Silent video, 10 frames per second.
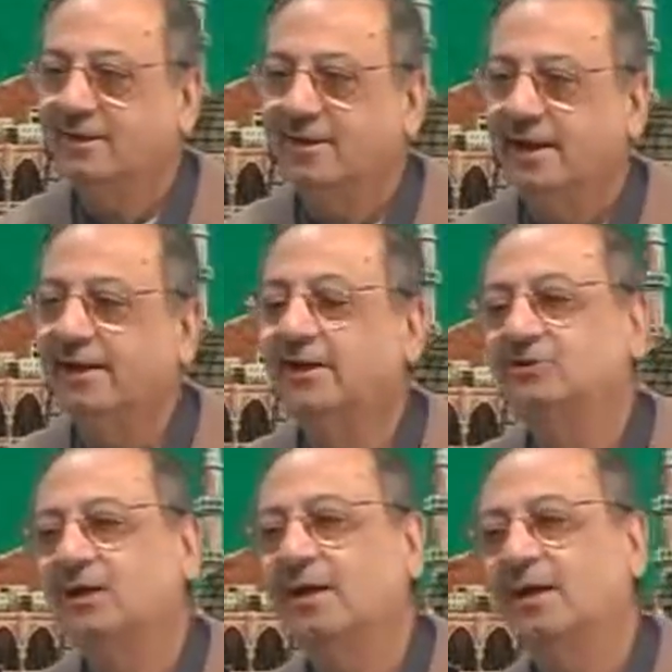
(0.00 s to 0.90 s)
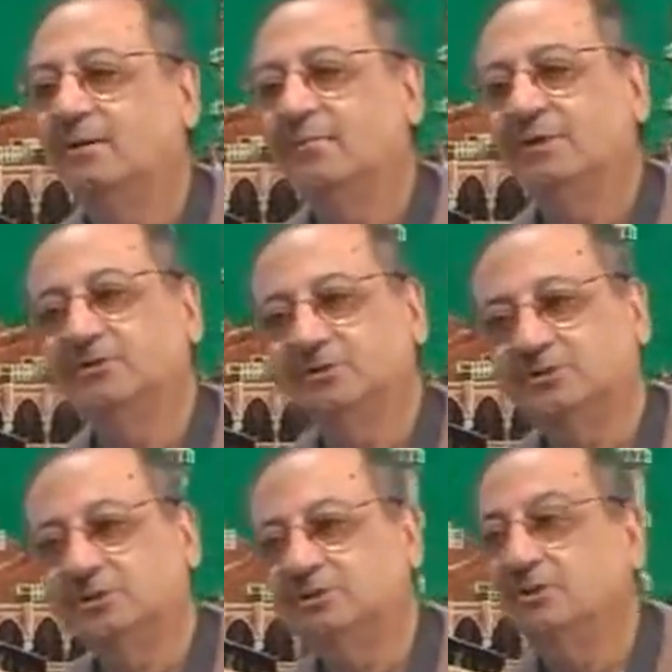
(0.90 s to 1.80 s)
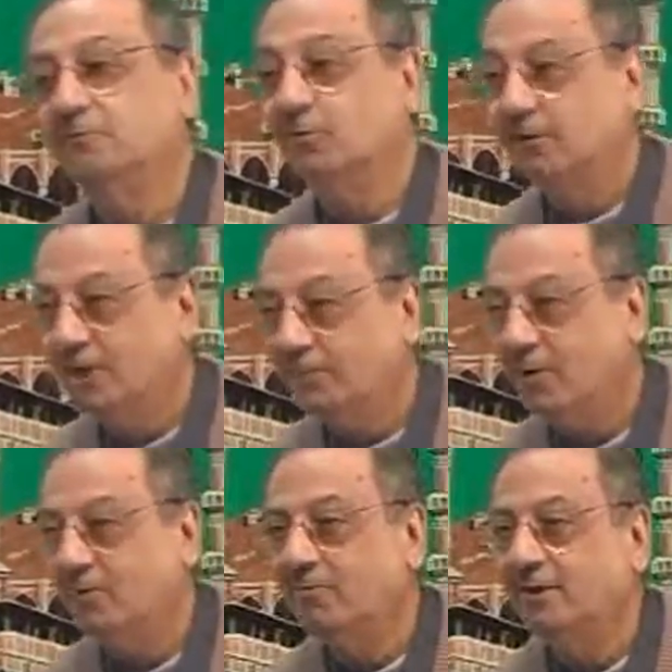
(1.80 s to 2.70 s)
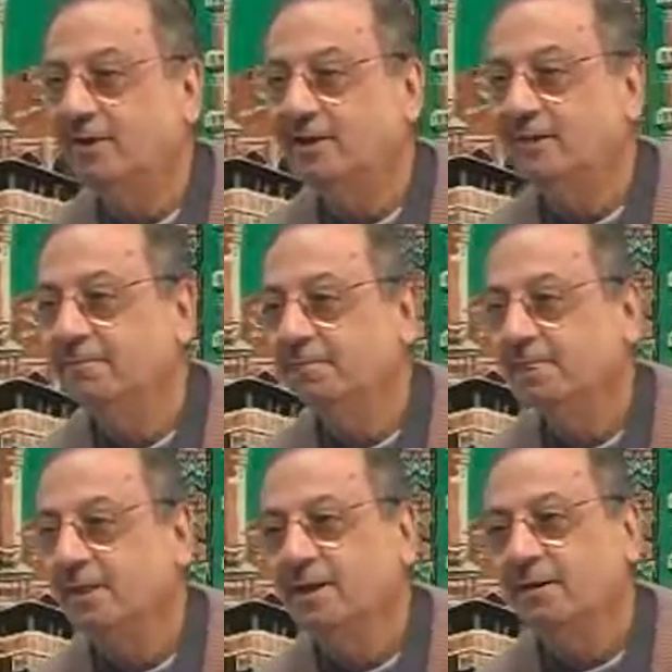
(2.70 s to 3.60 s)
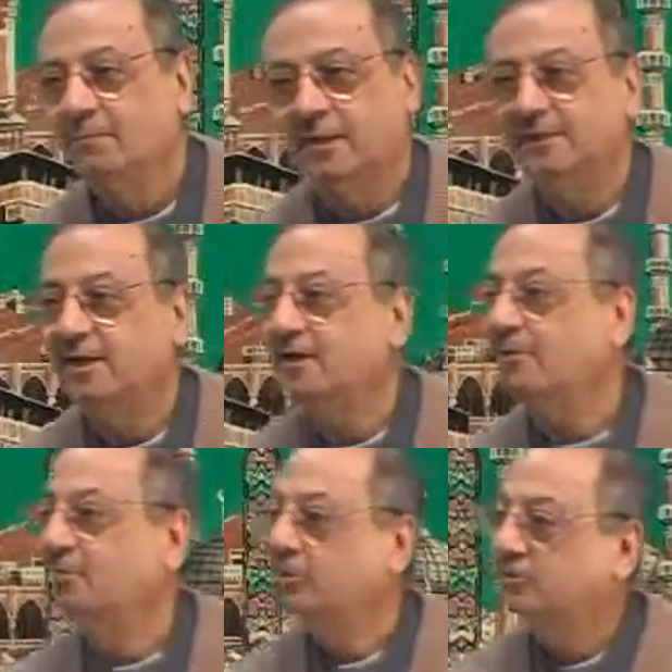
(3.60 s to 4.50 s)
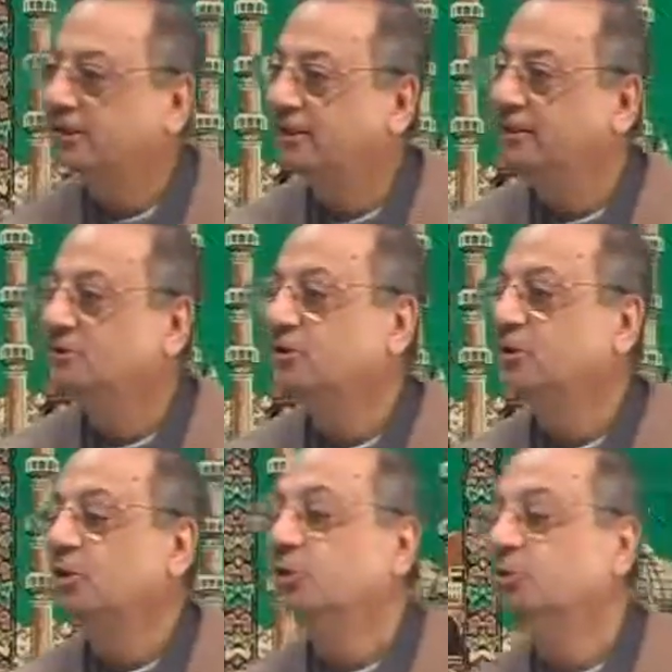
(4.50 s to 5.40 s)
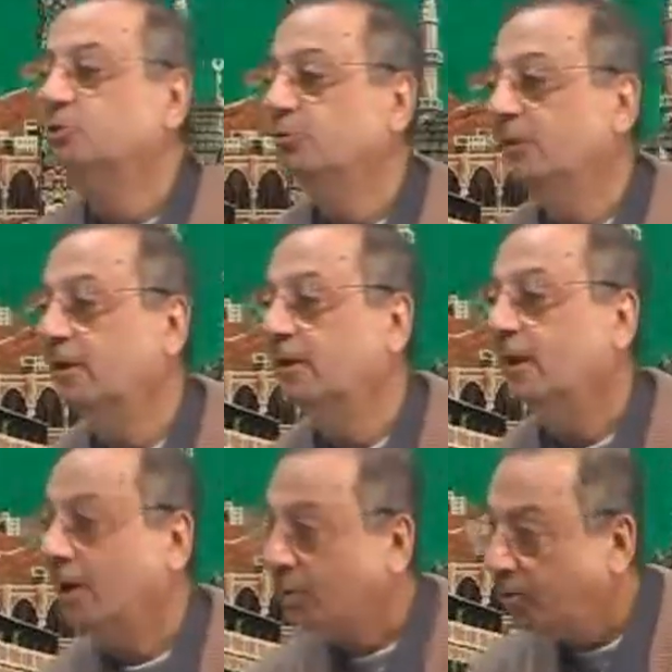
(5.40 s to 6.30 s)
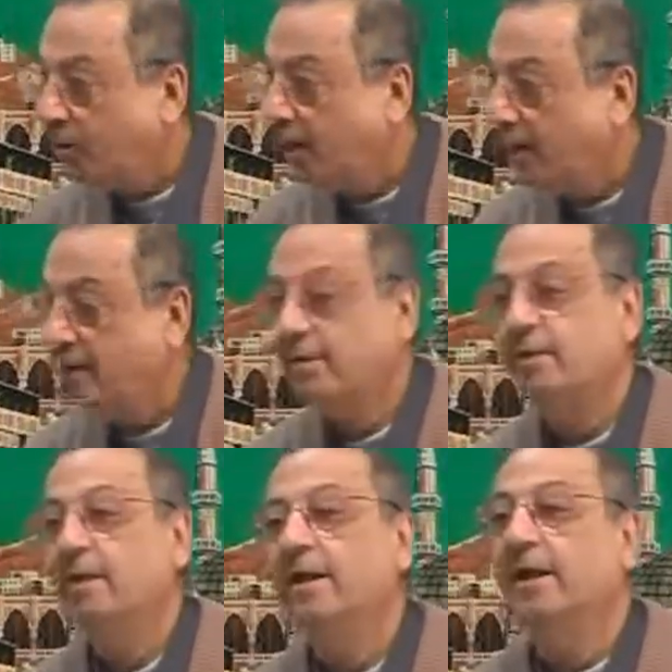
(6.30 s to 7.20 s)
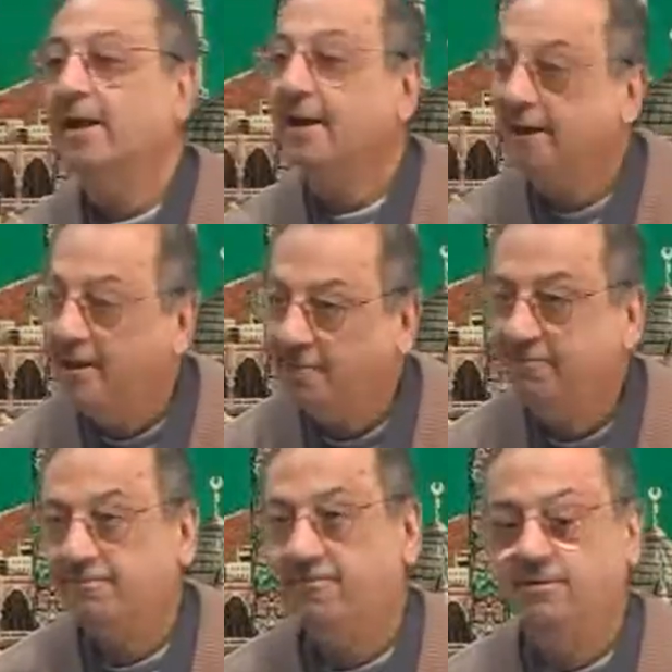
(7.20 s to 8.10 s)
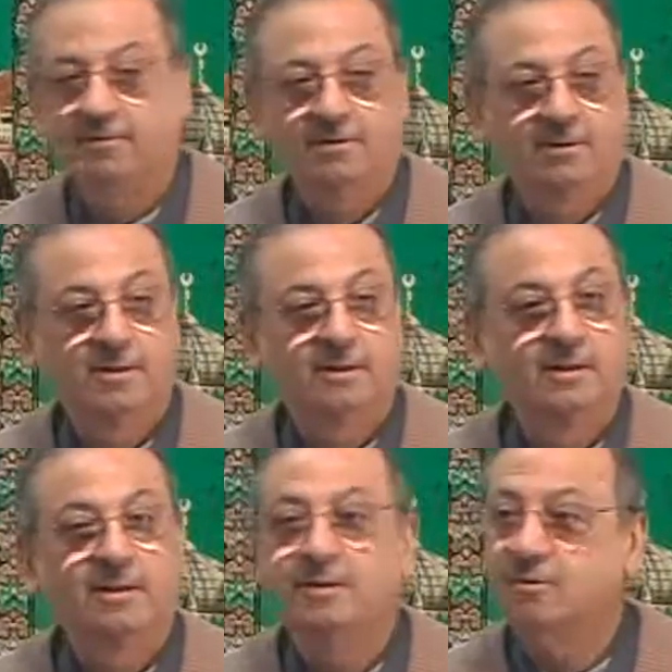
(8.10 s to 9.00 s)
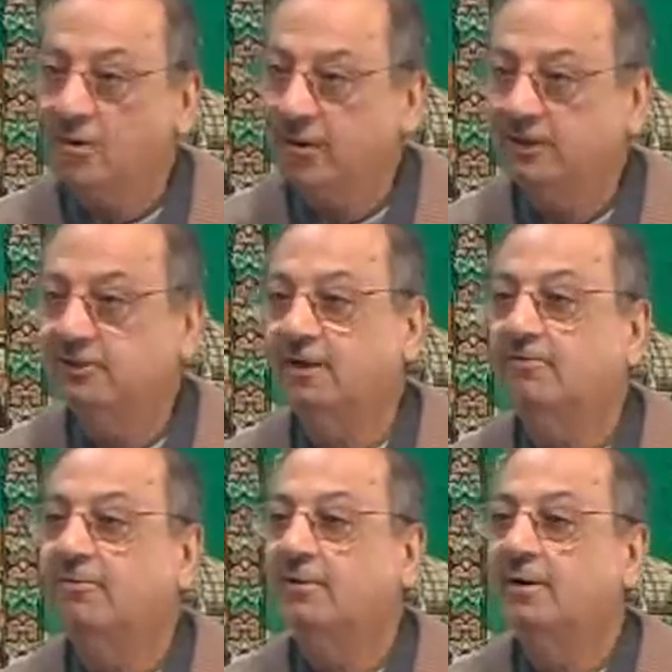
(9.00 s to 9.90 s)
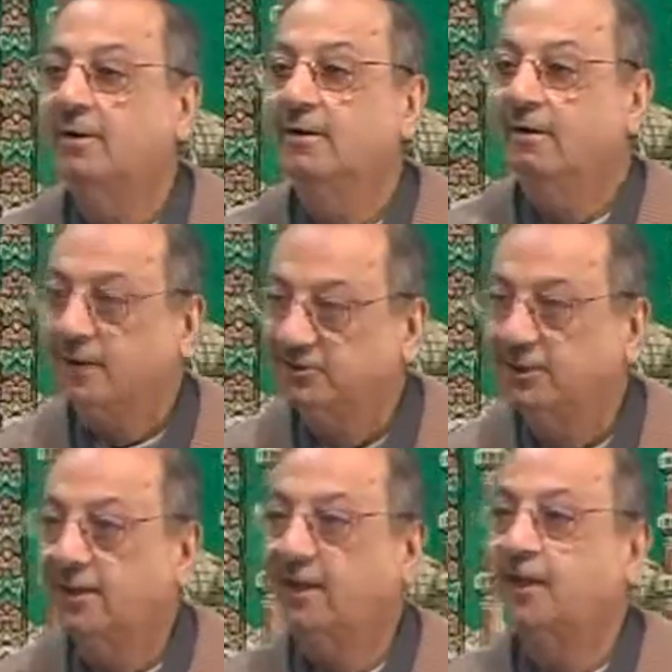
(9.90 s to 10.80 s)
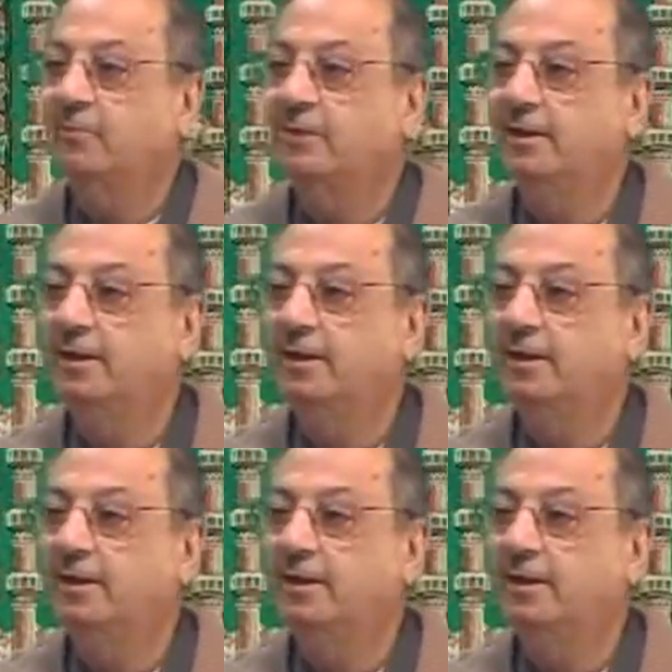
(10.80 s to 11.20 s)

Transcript: And inshallah, brothers and sisters, if you will keep on working, by the end of book 3, you will acquire enough knowledge of classical Arabic